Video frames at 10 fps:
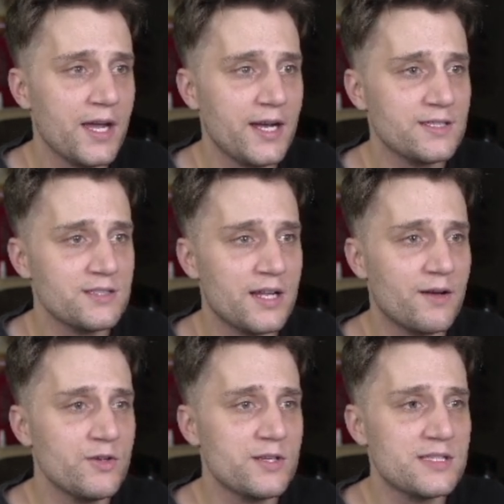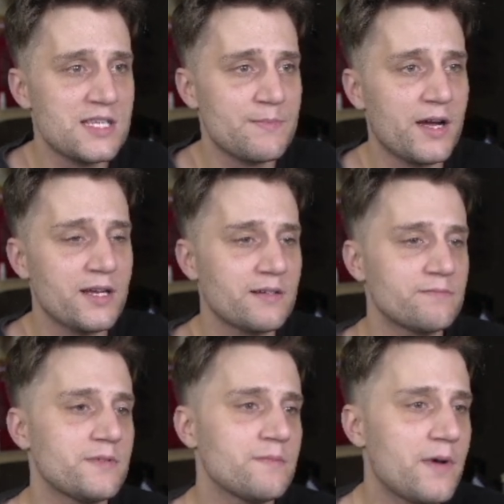And now you can see my
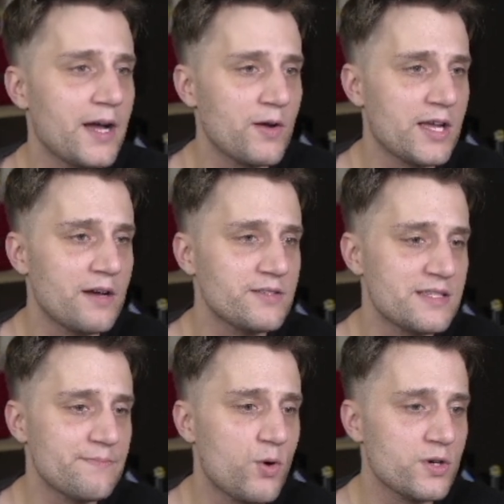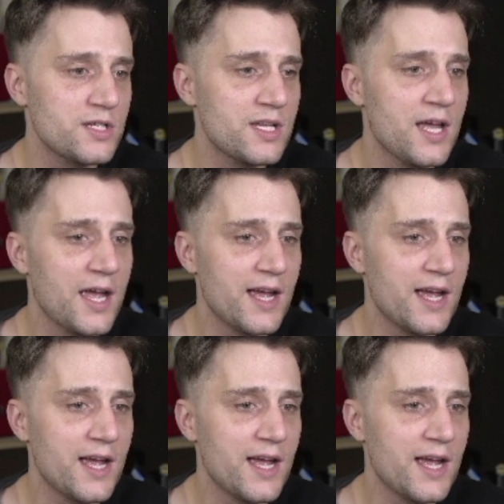my account is imported,